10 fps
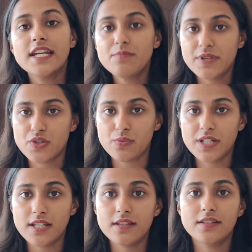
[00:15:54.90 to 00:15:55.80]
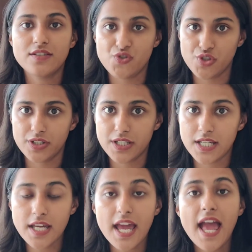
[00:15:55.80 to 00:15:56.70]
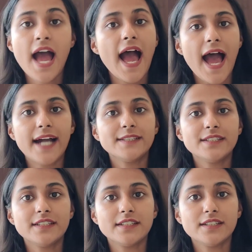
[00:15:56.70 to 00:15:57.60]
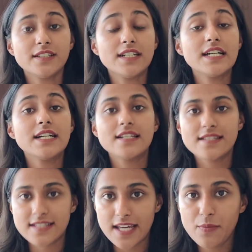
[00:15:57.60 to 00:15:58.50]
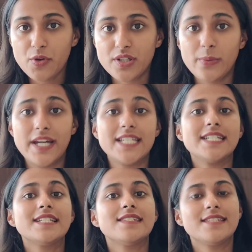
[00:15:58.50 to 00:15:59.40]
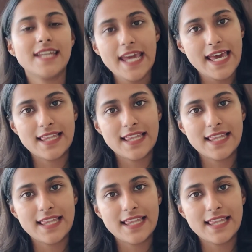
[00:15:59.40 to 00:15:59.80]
in between this journey, and stay motivated, stay